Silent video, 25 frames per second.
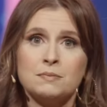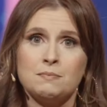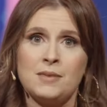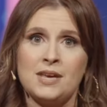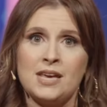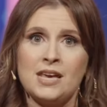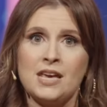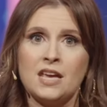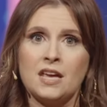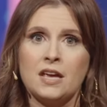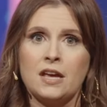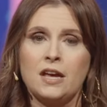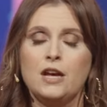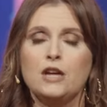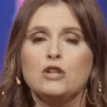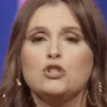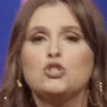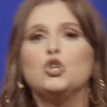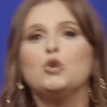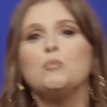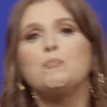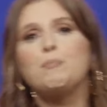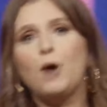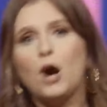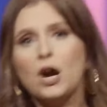me
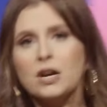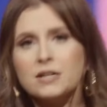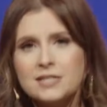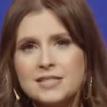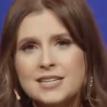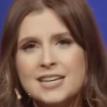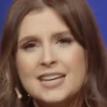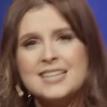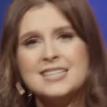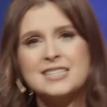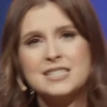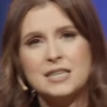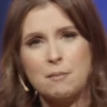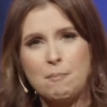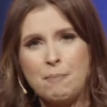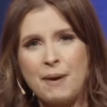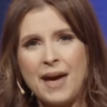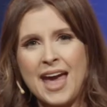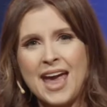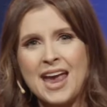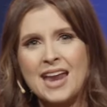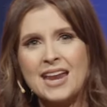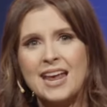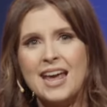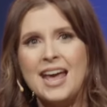to
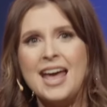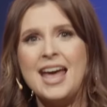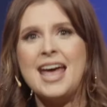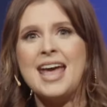participate